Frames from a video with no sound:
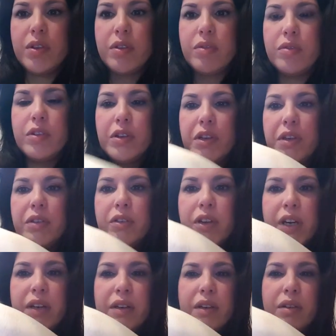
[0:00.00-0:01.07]
a really good
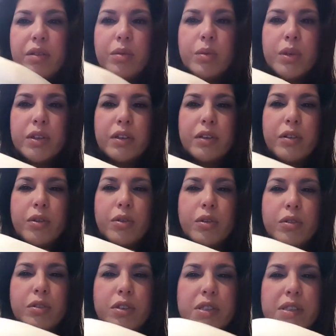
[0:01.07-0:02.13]
idea of what the
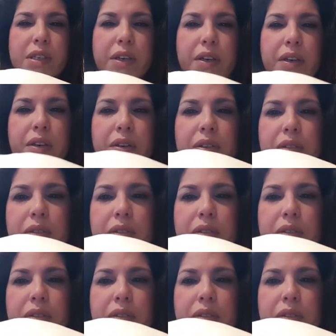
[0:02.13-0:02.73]
cocoa looks like.